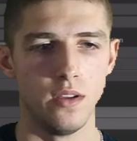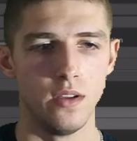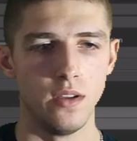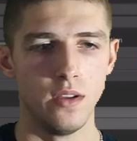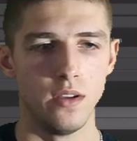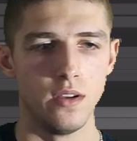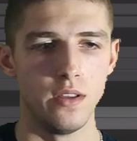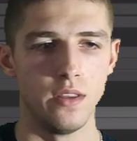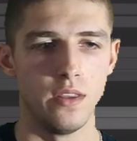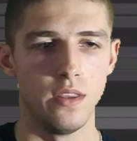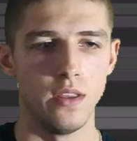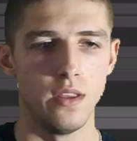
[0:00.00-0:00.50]

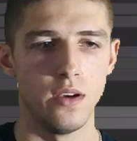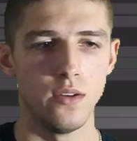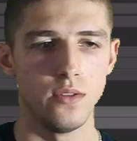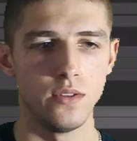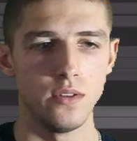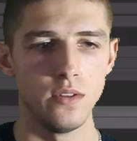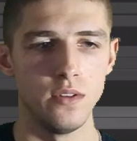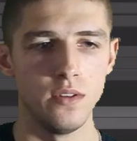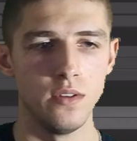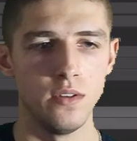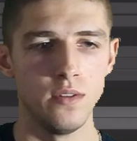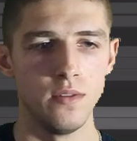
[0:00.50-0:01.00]

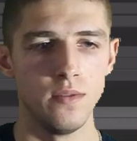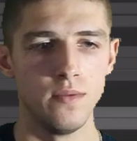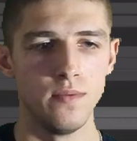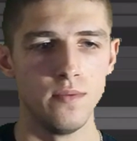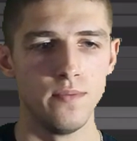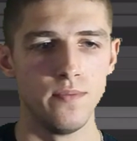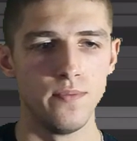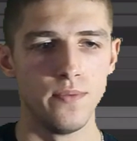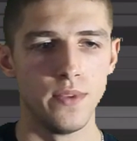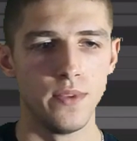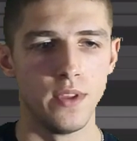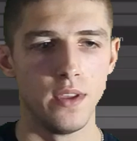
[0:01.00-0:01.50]
1000,
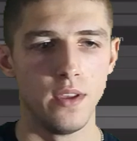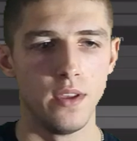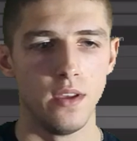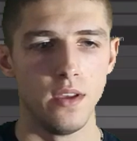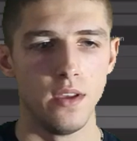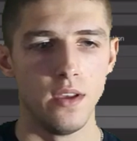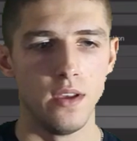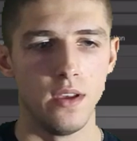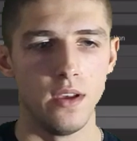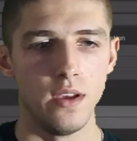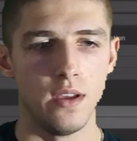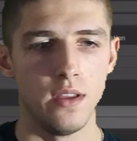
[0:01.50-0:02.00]

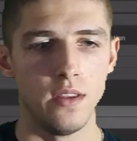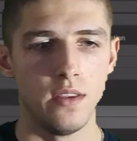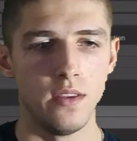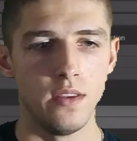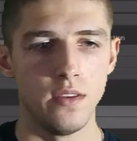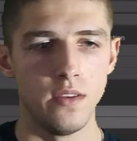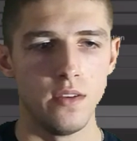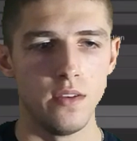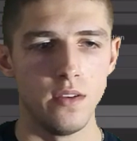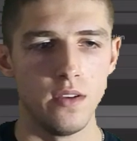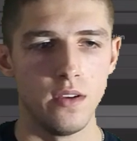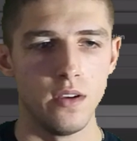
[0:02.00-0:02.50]
and
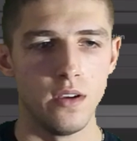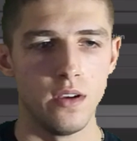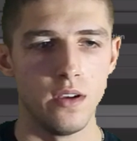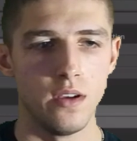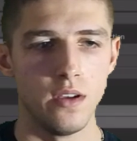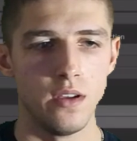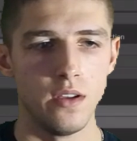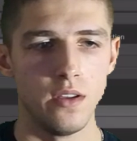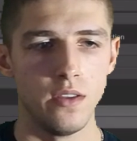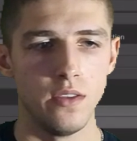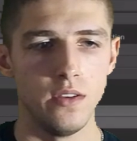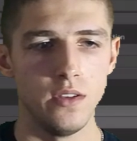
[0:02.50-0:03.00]

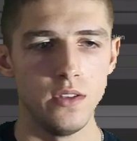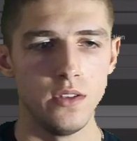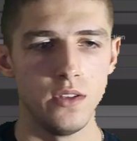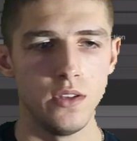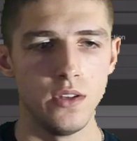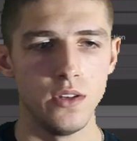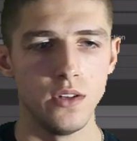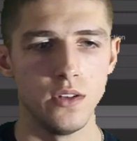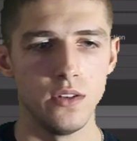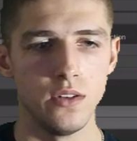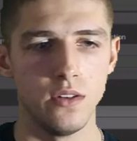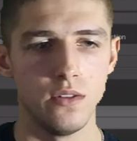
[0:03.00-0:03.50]
this
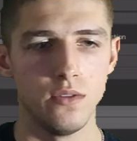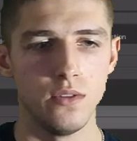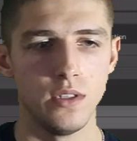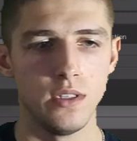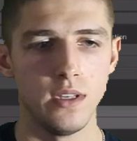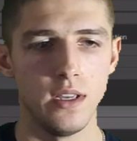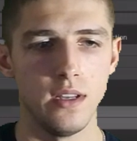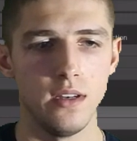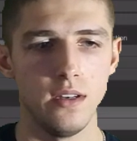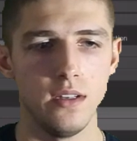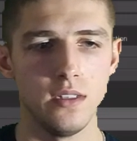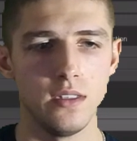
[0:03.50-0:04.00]
here, the
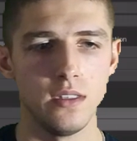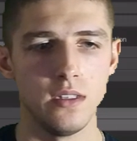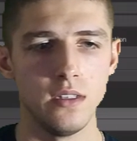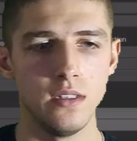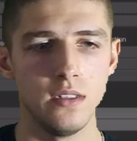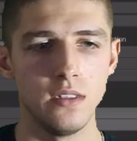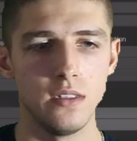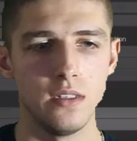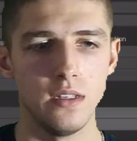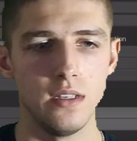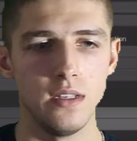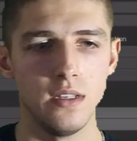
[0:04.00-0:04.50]
reset
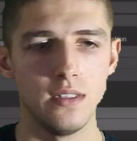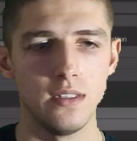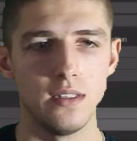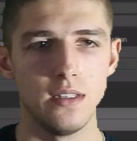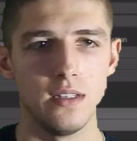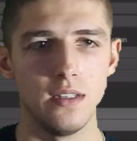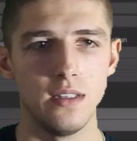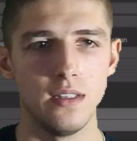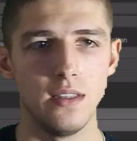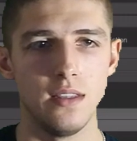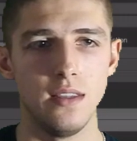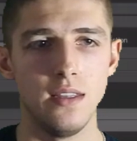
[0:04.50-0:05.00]
distance, is
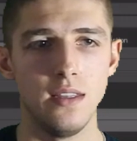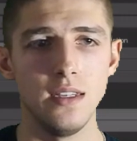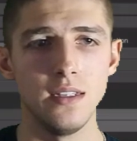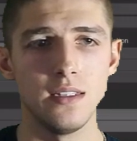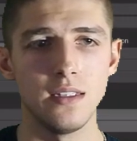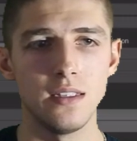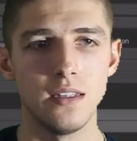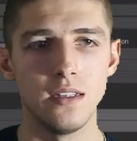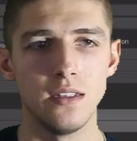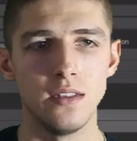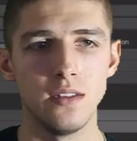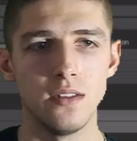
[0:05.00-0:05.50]
the
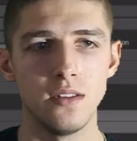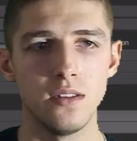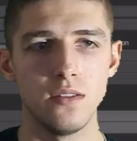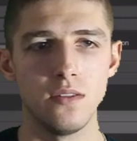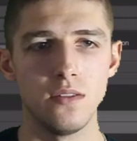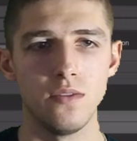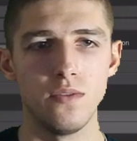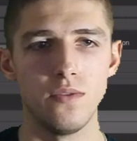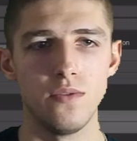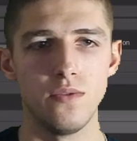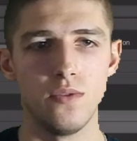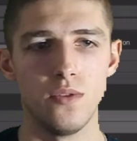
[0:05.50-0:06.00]

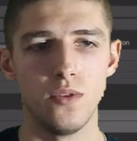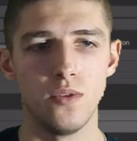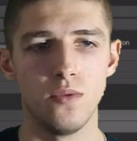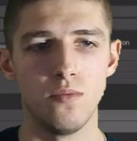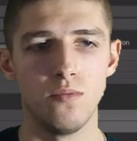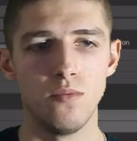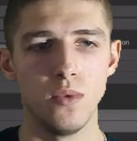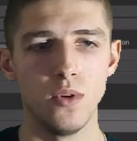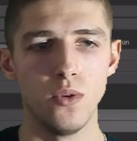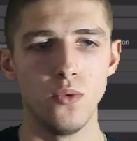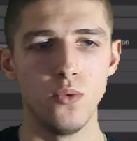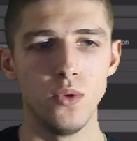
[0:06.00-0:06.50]
distance
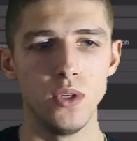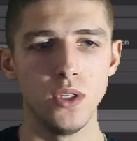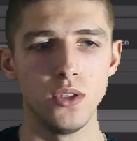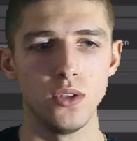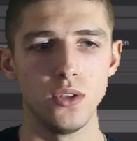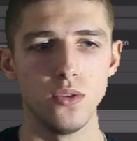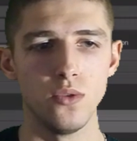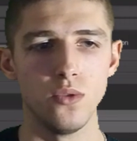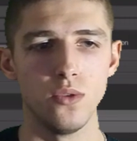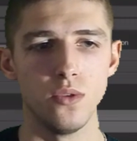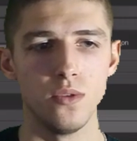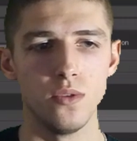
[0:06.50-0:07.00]
from which
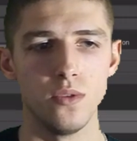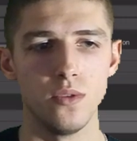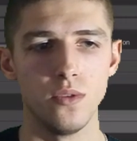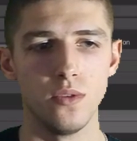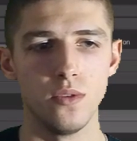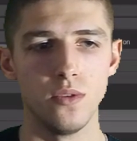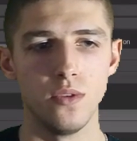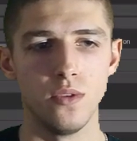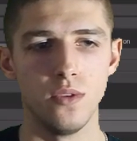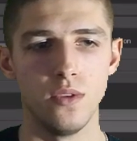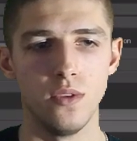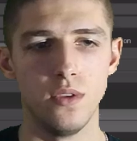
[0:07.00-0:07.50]

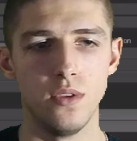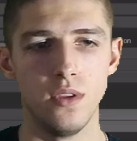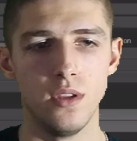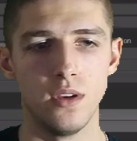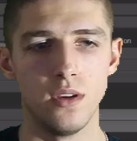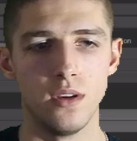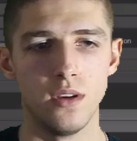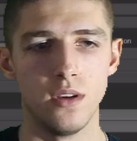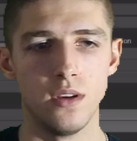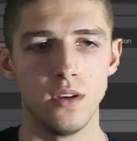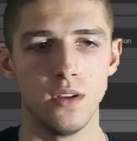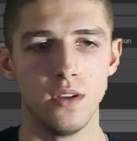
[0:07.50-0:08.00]

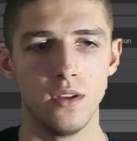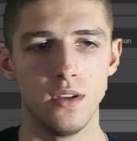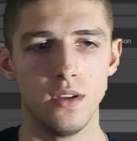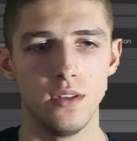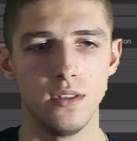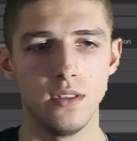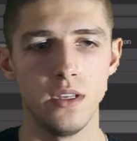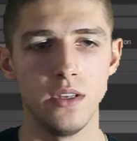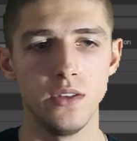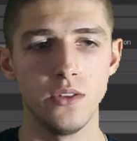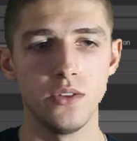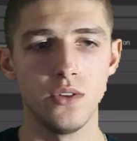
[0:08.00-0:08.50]
the
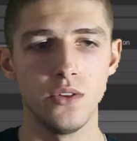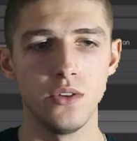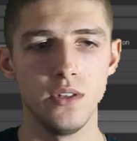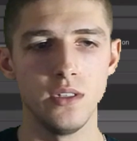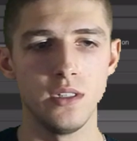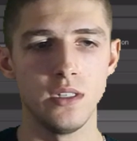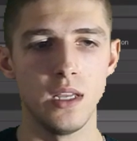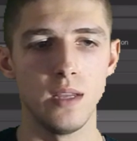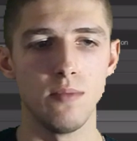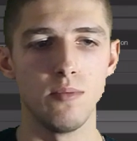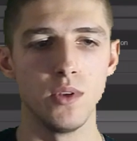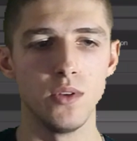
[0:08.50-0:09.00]
sensor
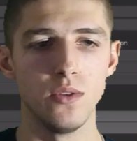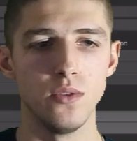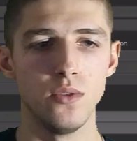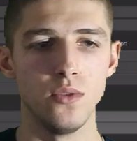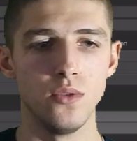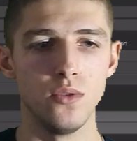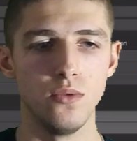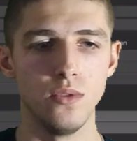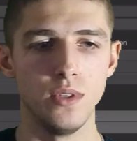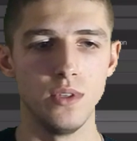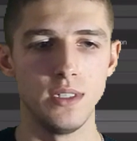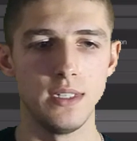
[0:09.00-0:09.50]
is able
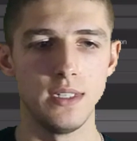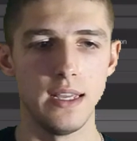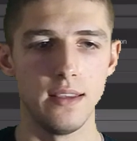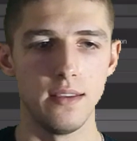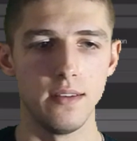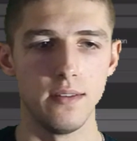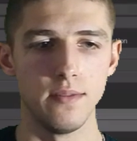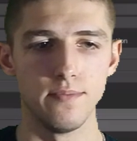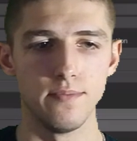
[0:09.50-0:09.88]
to reset,